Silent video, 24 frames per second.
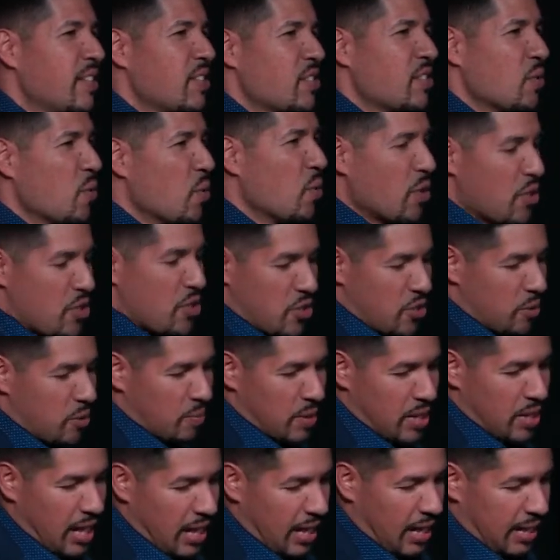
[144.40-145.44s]
to worship
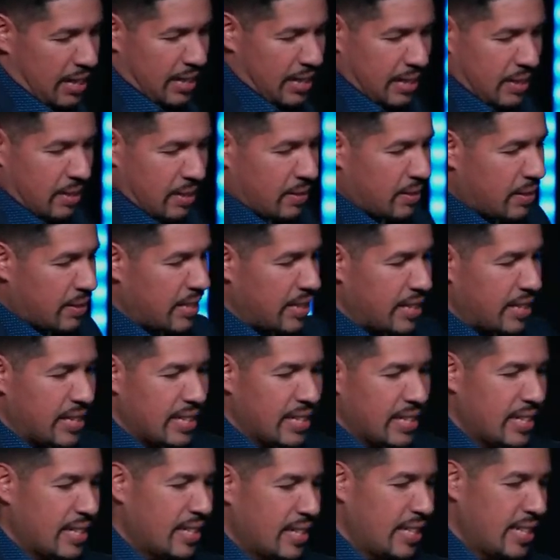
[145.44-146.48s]
God. You know, He,
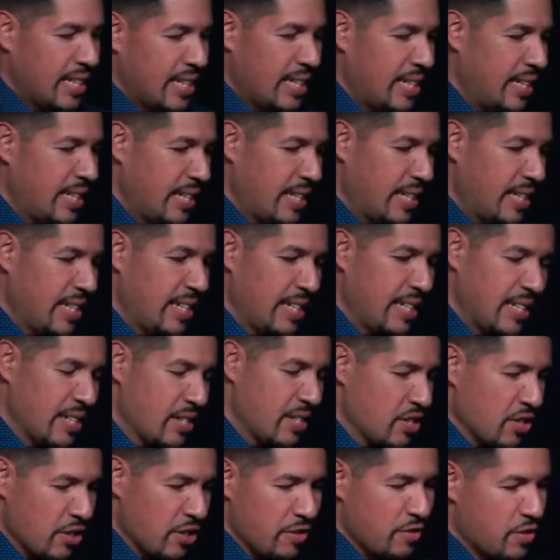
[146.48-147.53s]
he, he
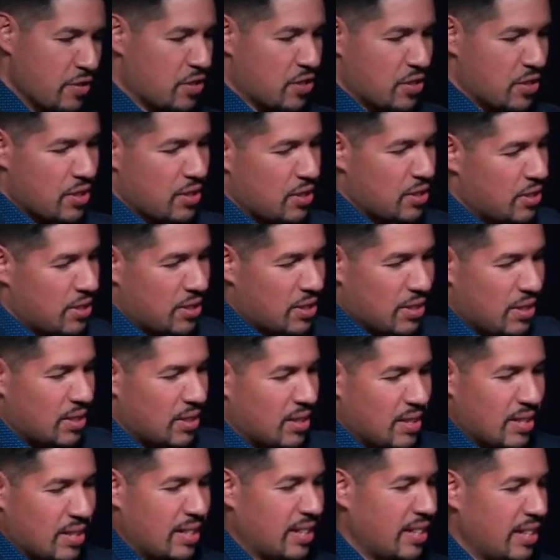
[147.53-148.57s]
deserves
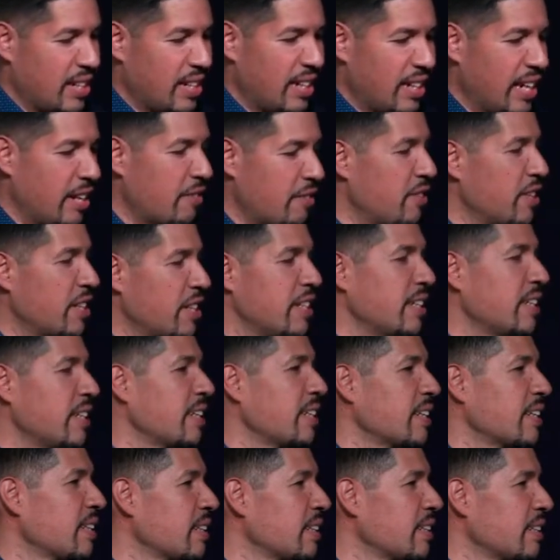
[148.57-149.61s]
everything
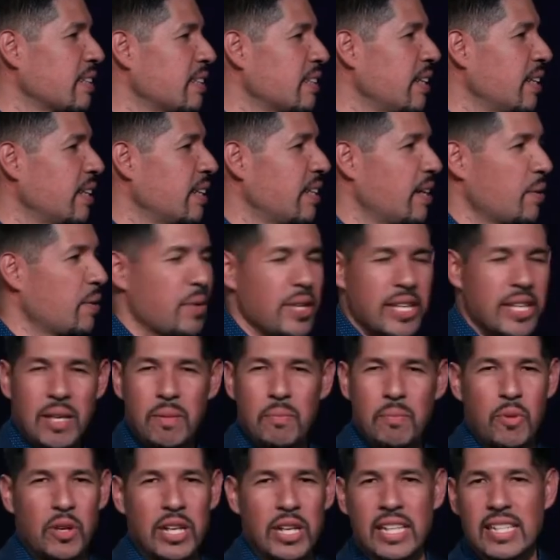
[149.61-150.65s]
that, that we
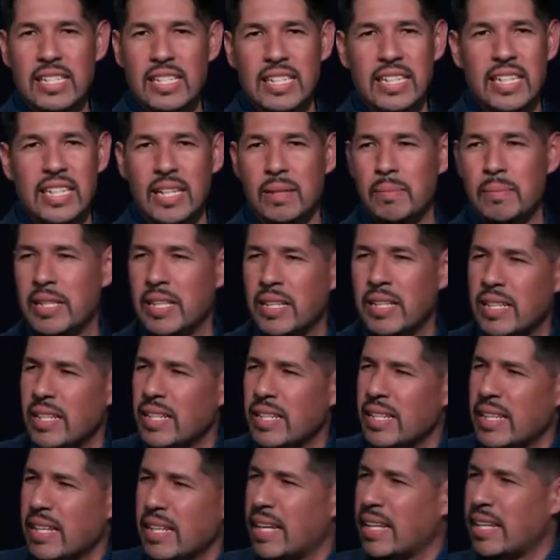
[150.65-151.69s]
can bring to Him. And,
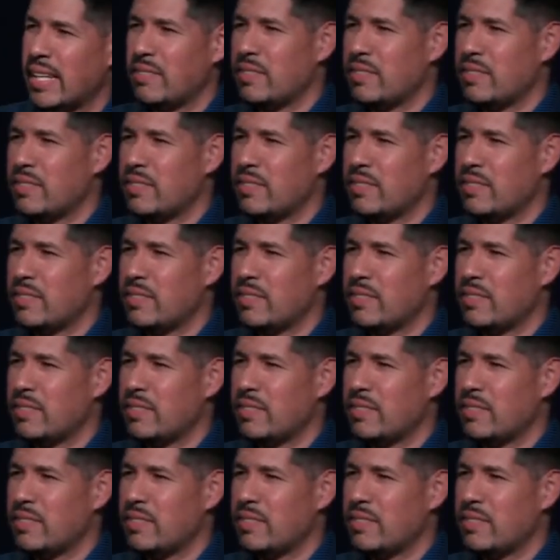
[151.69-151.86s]
and